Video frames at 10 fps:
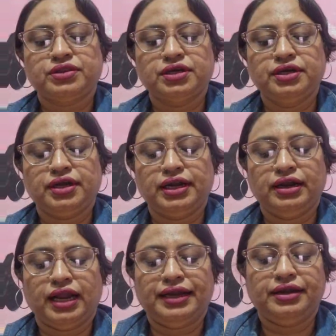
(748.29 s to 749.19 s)
thunder
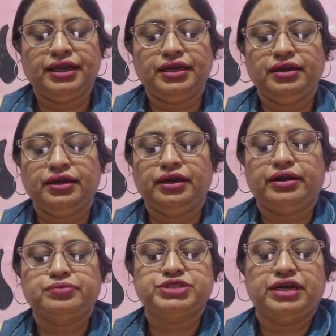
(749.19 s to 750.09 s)
and lightning,
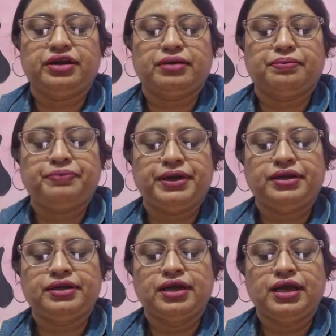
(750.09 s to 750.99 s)
drums and
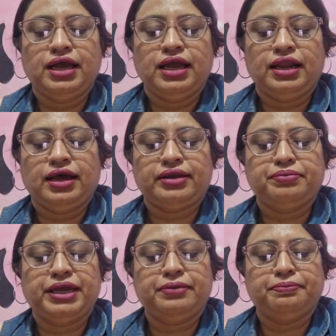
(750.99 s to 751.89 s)
trumpet,
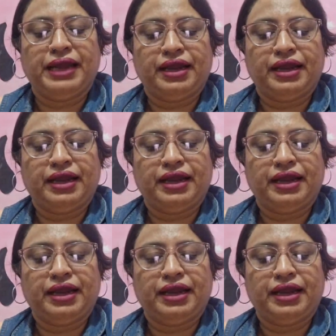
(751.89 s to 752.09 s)
alarm and